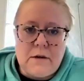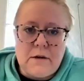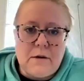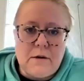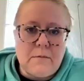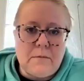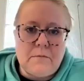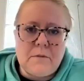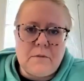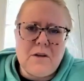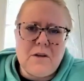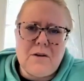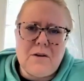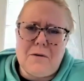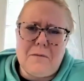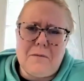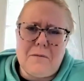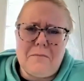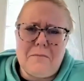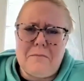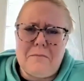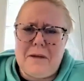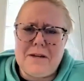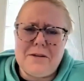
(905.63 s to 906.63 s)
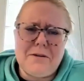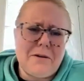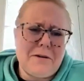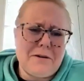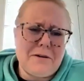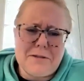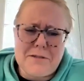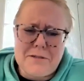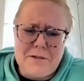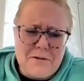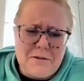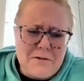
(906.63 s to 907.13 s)
My
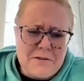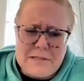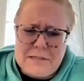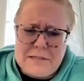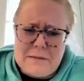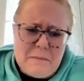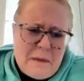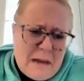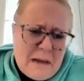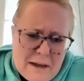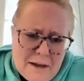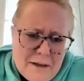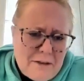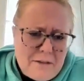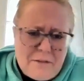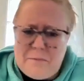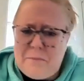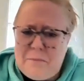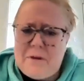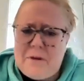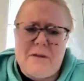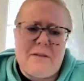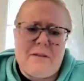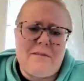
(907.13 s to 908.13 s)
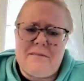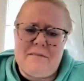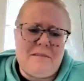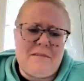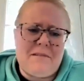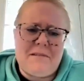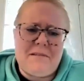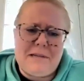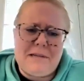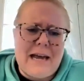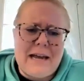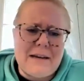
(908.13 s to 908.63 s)
daughter struggles in math,
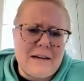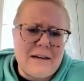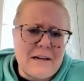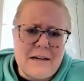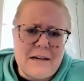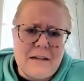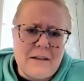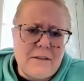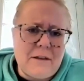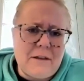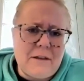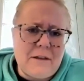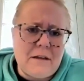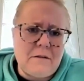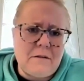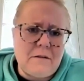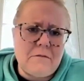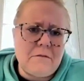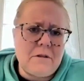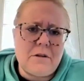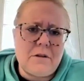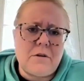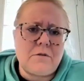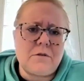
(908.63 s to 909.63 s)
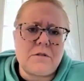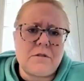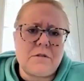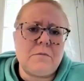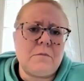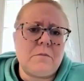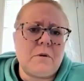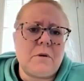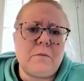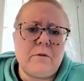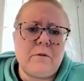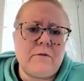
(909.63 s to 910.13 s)
but not anything,
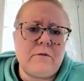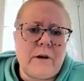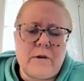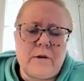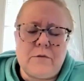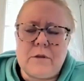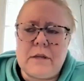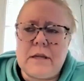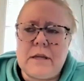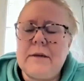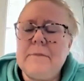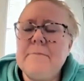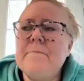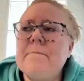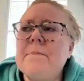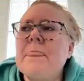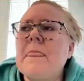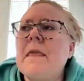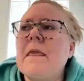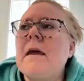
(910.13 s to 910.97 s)
super profoundly.